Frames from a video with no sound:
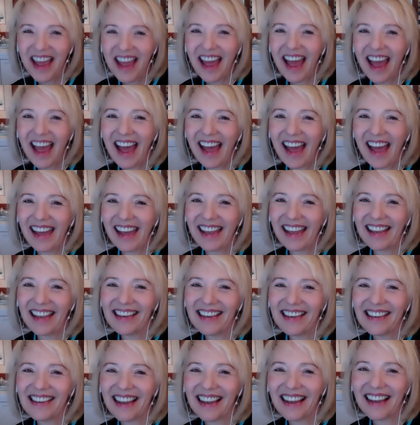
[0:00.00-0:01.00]

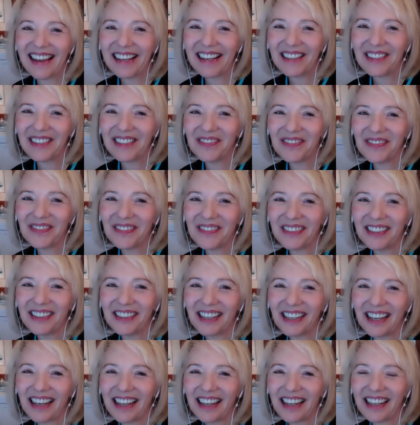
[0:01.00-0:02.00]
and
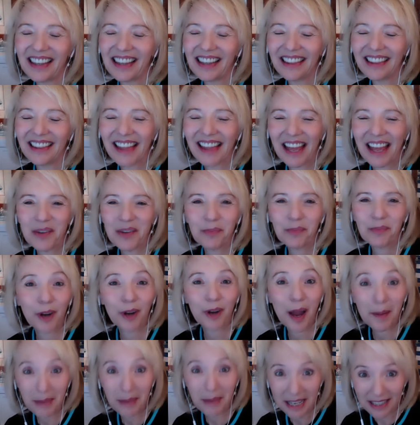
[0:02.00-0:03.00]
that you
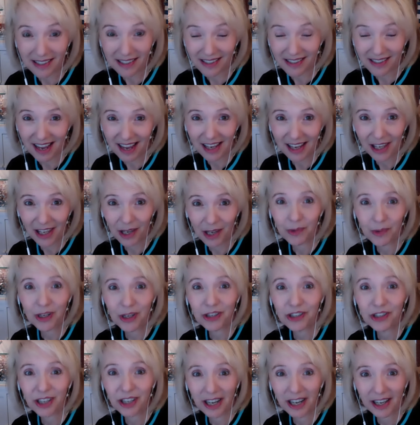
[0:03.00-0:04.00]
promised that you would
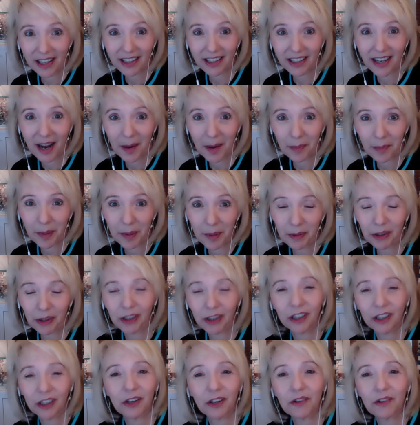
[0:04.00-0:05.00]
share how people
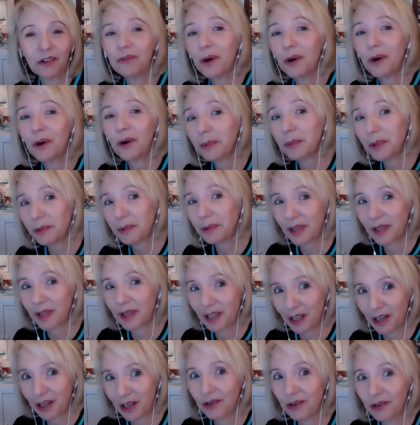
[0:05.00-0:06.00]
could go forward with
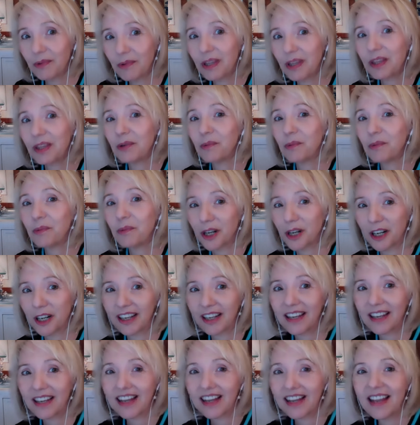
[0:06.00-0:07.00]
you with the work.
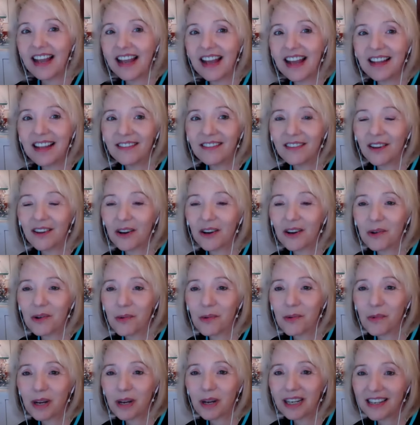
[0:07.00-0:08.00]
And so
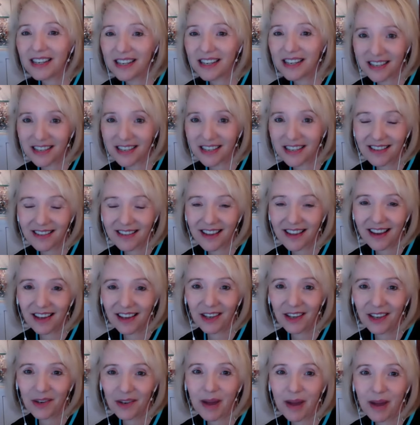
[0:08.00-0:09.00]
what it is that
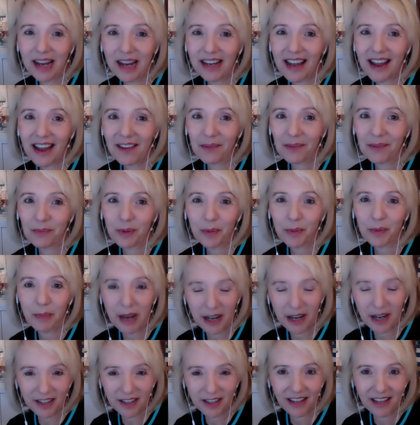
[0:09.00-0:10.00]
you might have
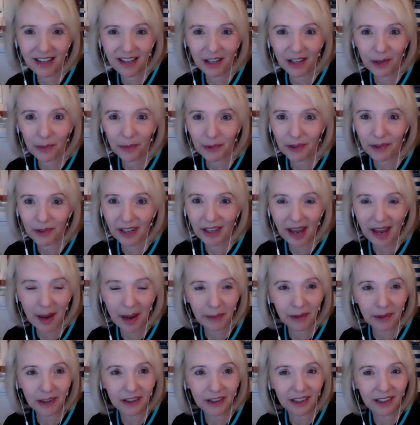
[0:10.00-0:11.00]
prepared that you're
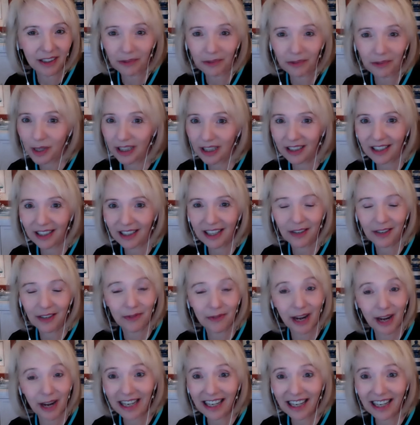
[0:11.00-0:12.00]
able and willing and
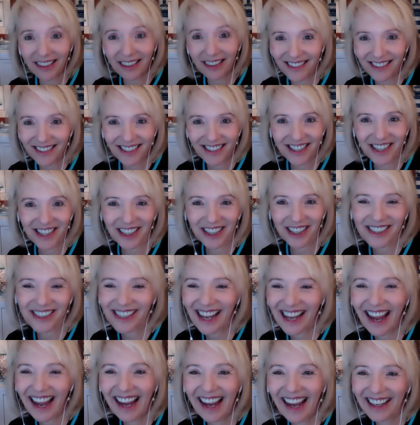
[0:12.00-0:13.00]
ready to share today.